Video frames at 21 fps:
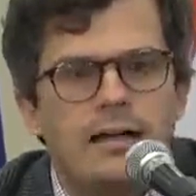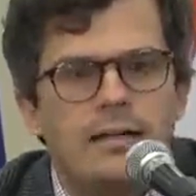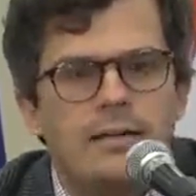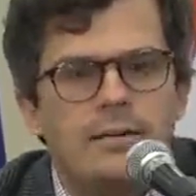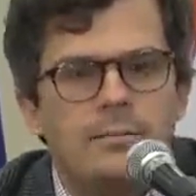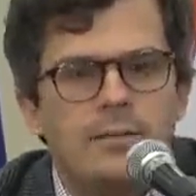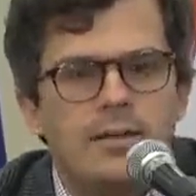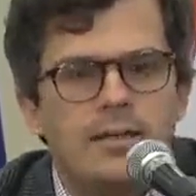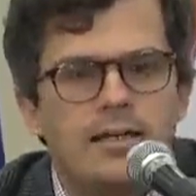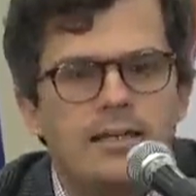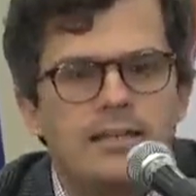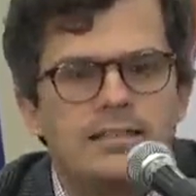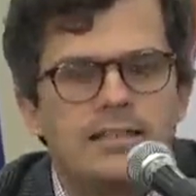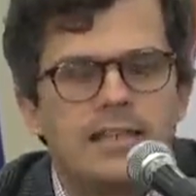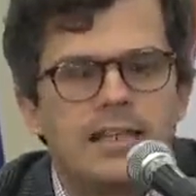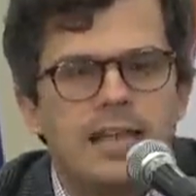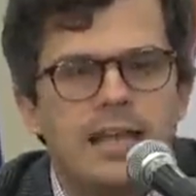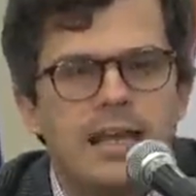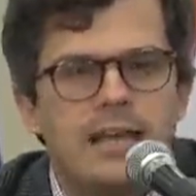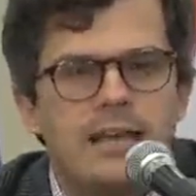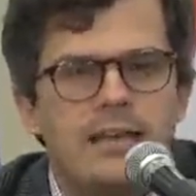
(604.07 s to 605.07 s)
because,
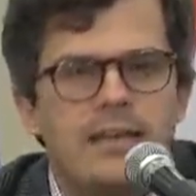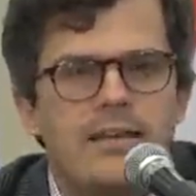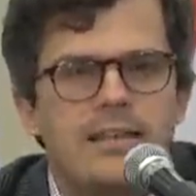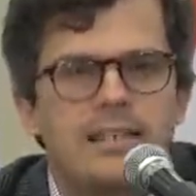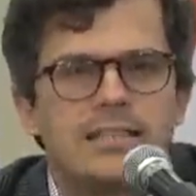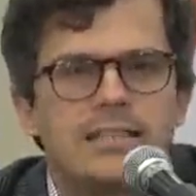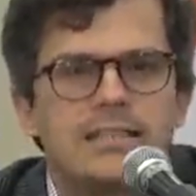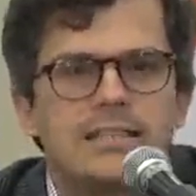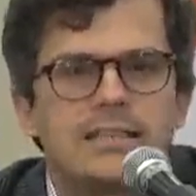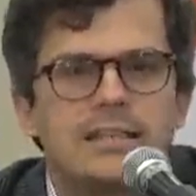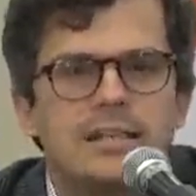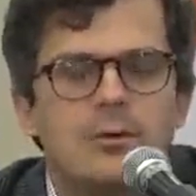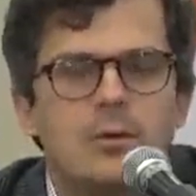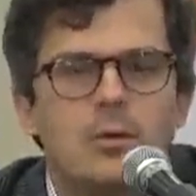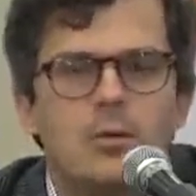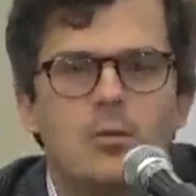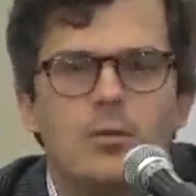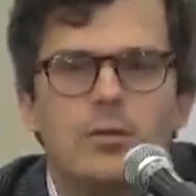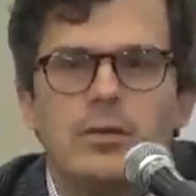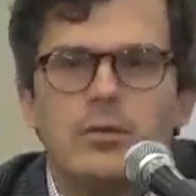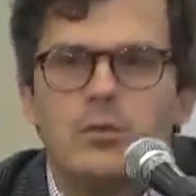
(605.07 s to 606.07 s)
again,
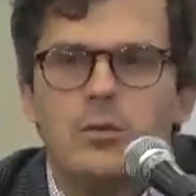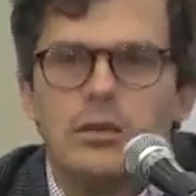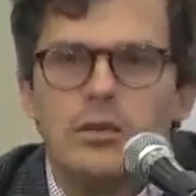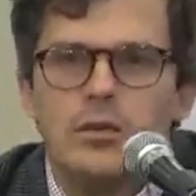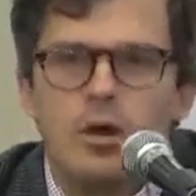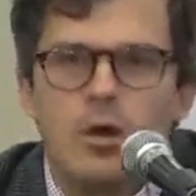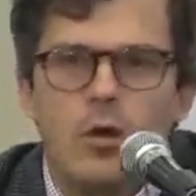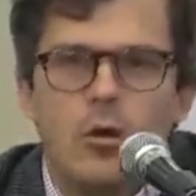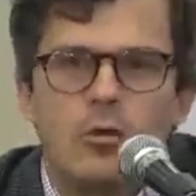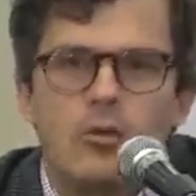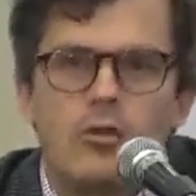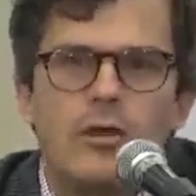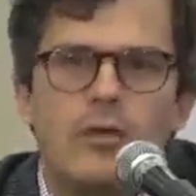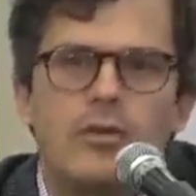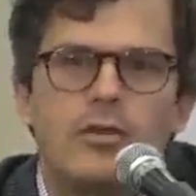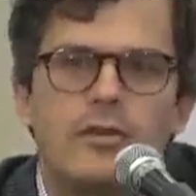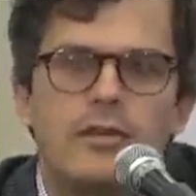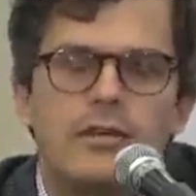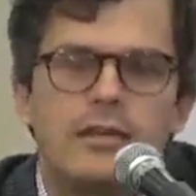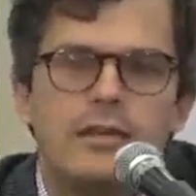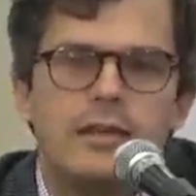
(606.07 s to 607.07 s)
we know
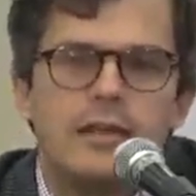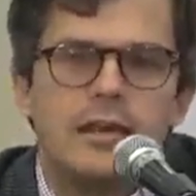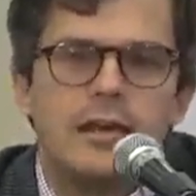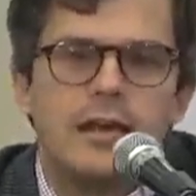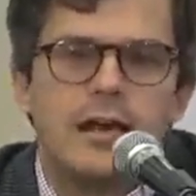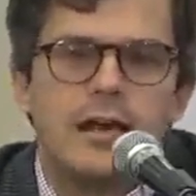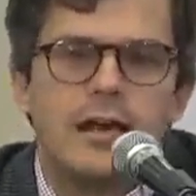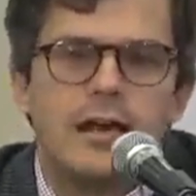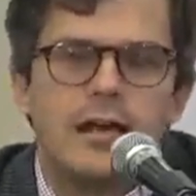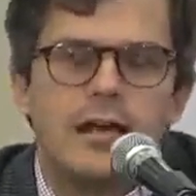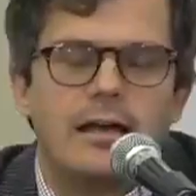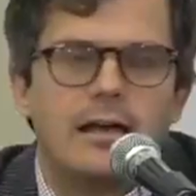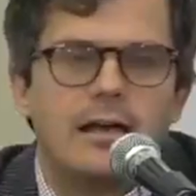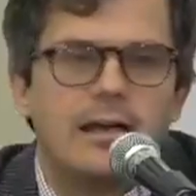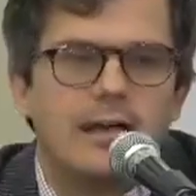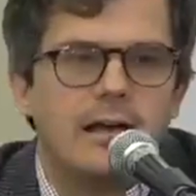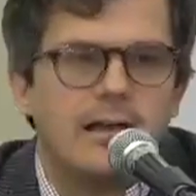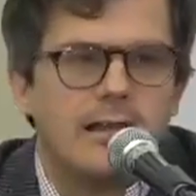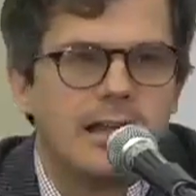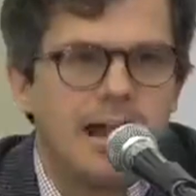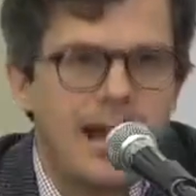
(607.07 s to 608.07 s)
that the
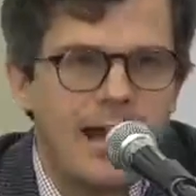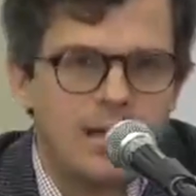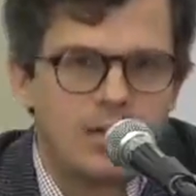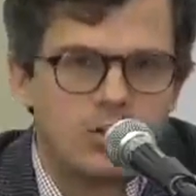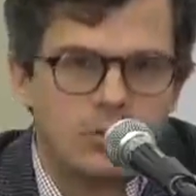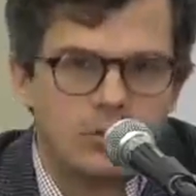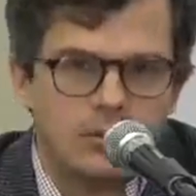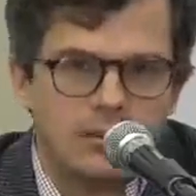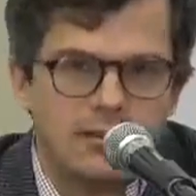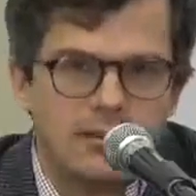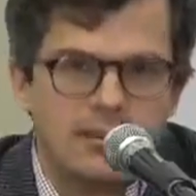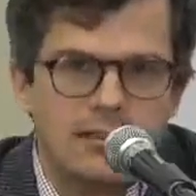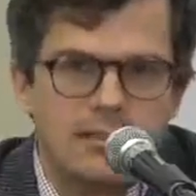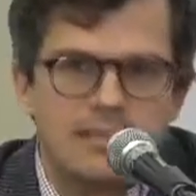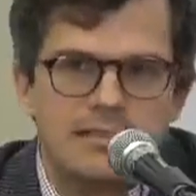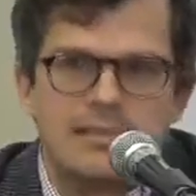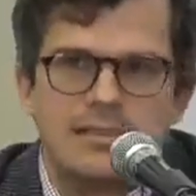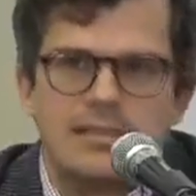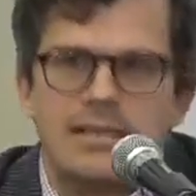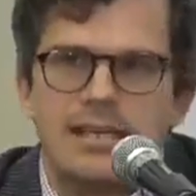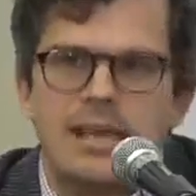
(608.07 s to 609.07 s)

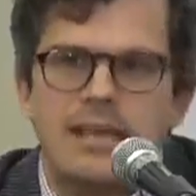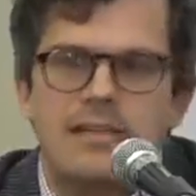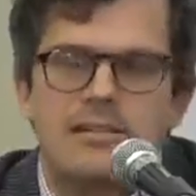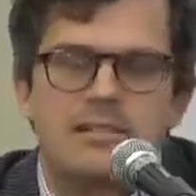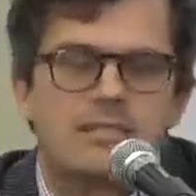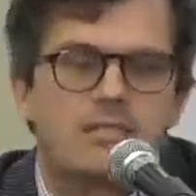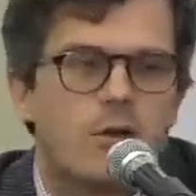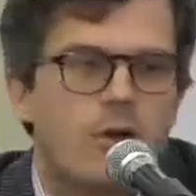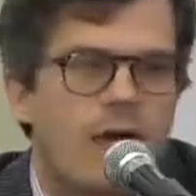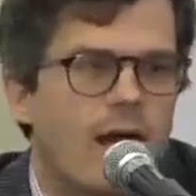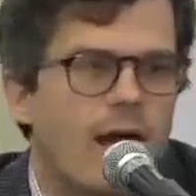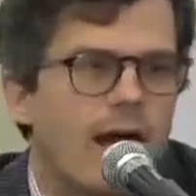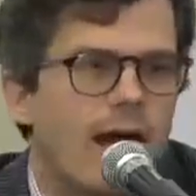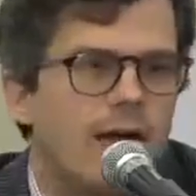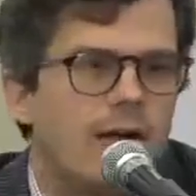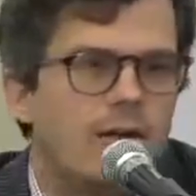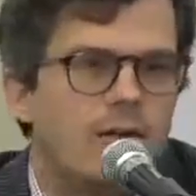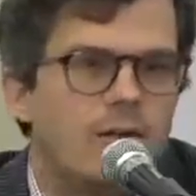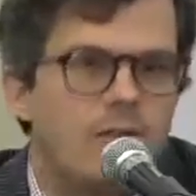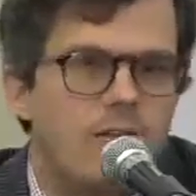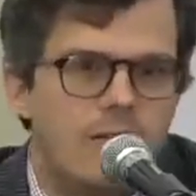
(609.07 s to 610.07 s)
casualties, the deaths, are
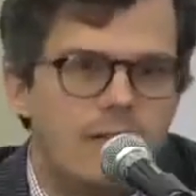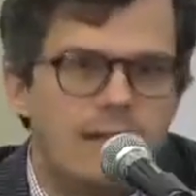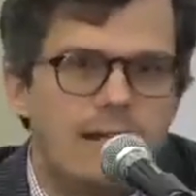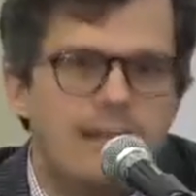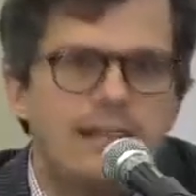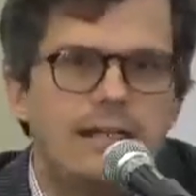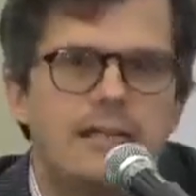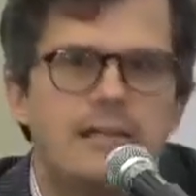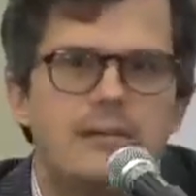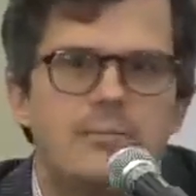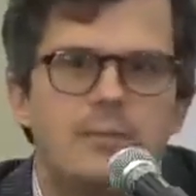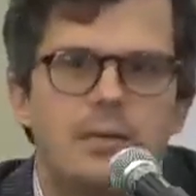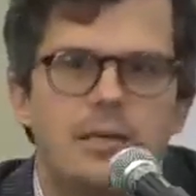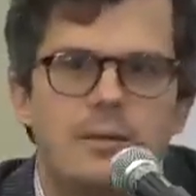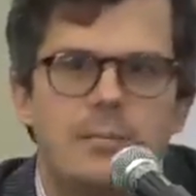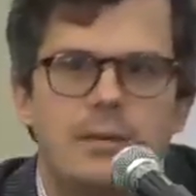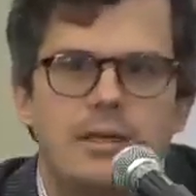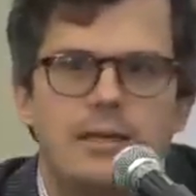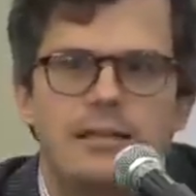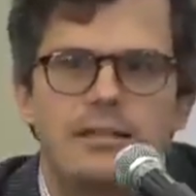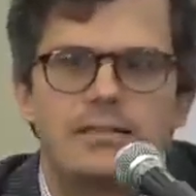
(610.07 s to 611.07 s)
higher than they need to be
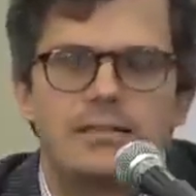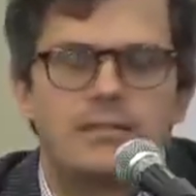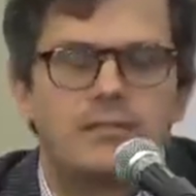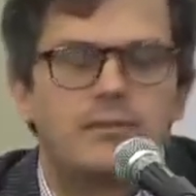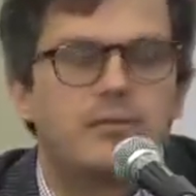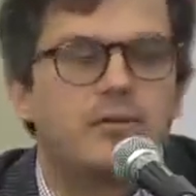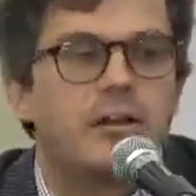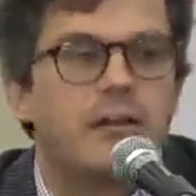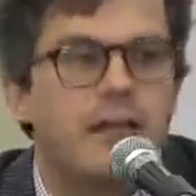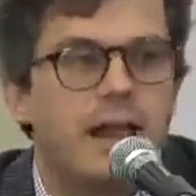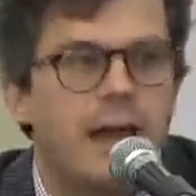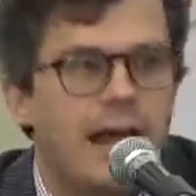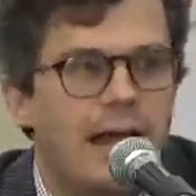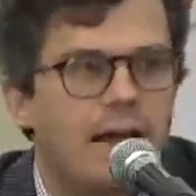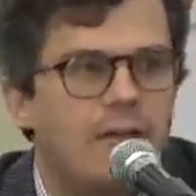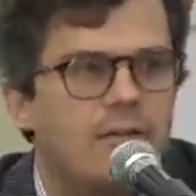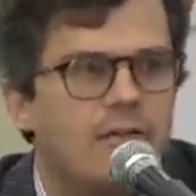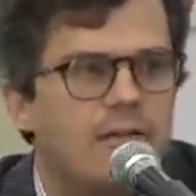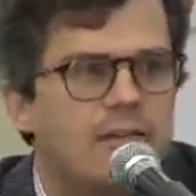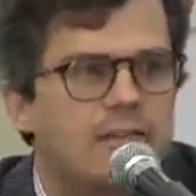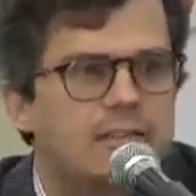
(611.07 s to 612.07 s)
because of lack
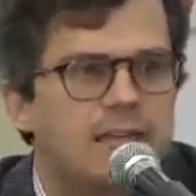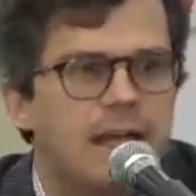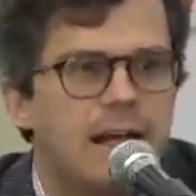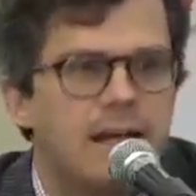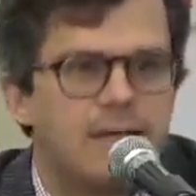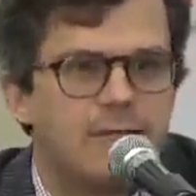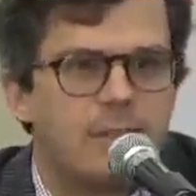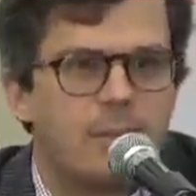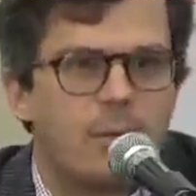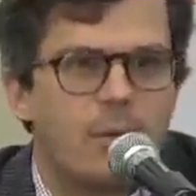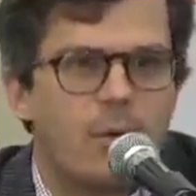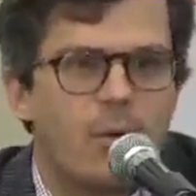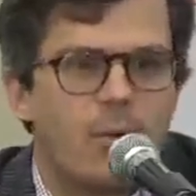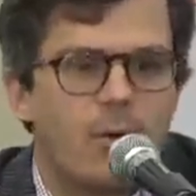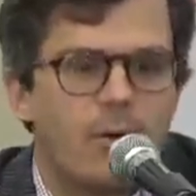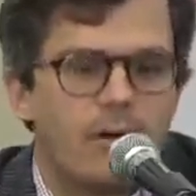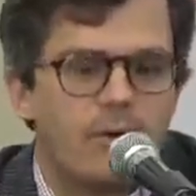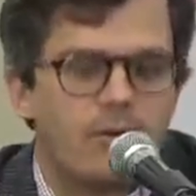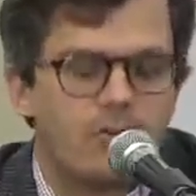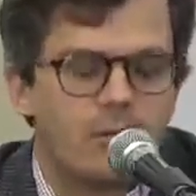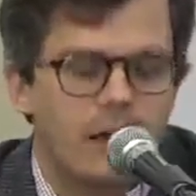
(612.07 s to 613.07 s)
of this kind of
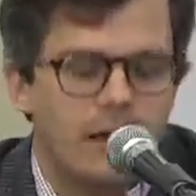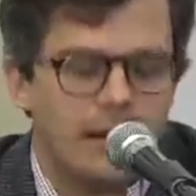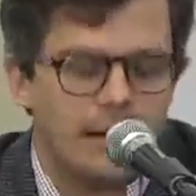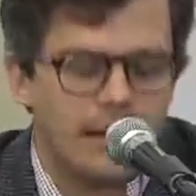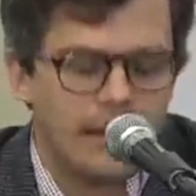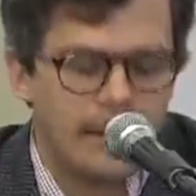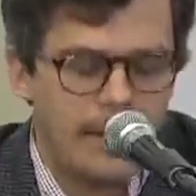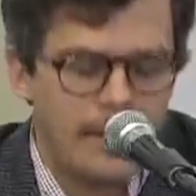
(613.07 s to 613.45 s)
appropriate training.